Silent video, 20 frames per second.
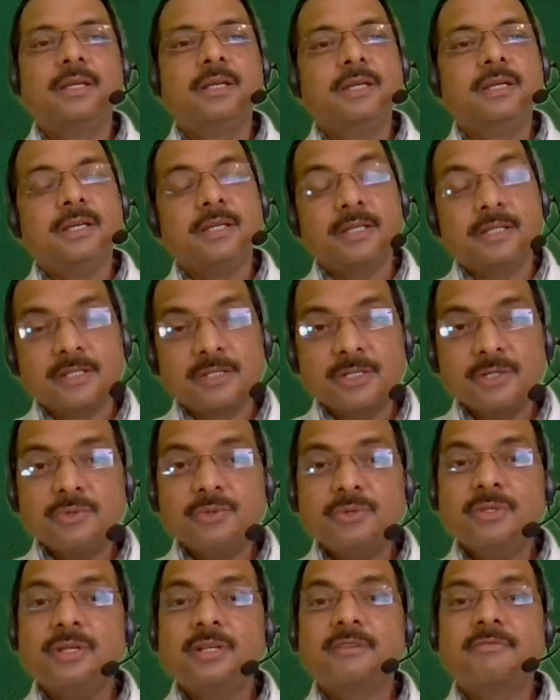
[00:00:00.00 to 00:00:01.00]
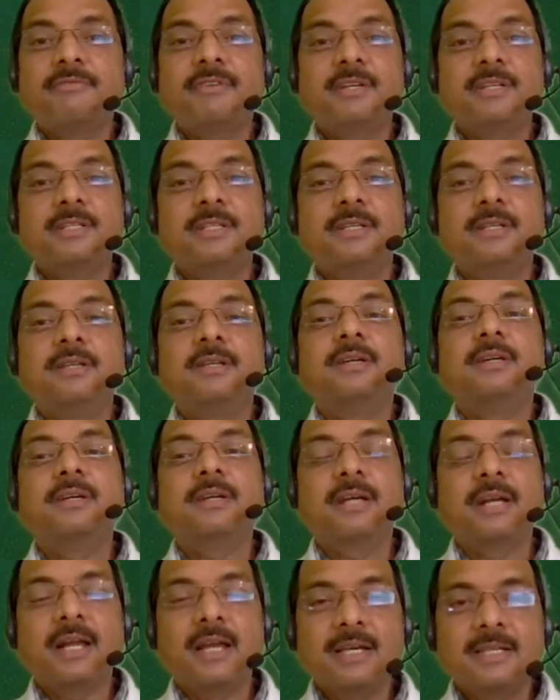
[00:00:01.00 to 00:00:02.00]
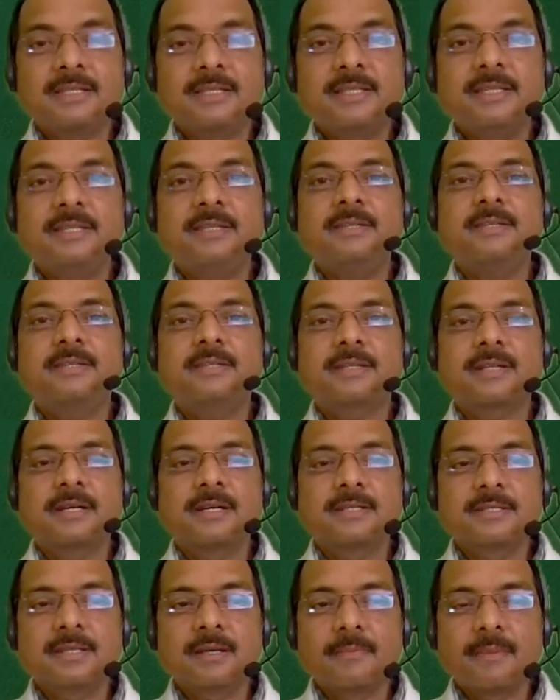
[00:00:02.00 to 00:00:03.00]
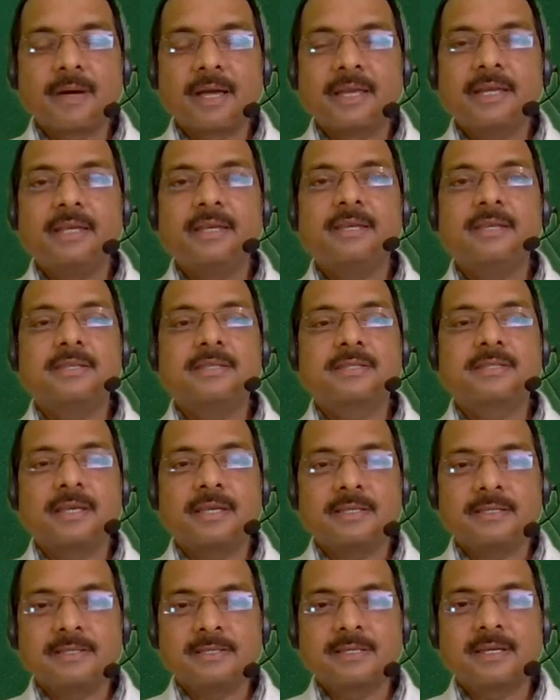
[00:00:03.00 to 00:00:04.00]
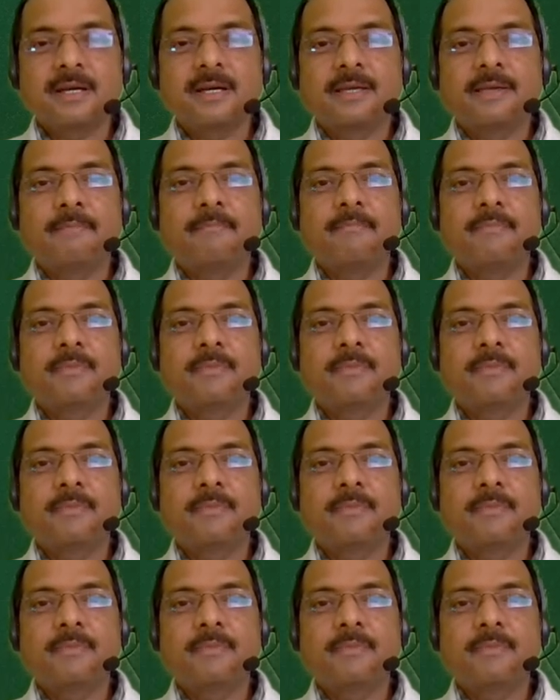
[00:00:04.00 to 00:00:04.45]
It is due to the defect in glycine transaminase enzyme